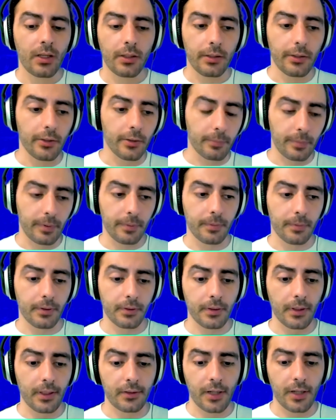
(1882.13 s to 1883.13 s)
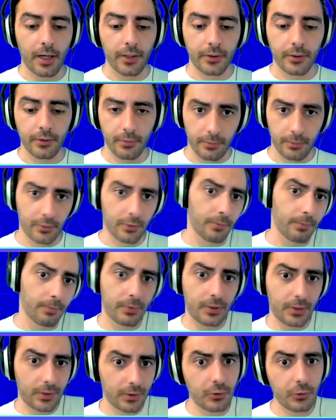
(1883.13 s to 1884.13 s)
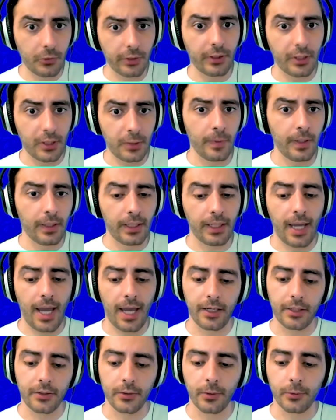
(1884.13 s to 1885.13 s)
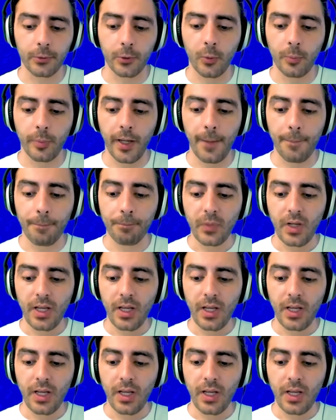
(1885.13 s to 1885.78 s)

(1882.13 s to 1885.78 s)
you know people that i talk to so strictly speaking anecdotal but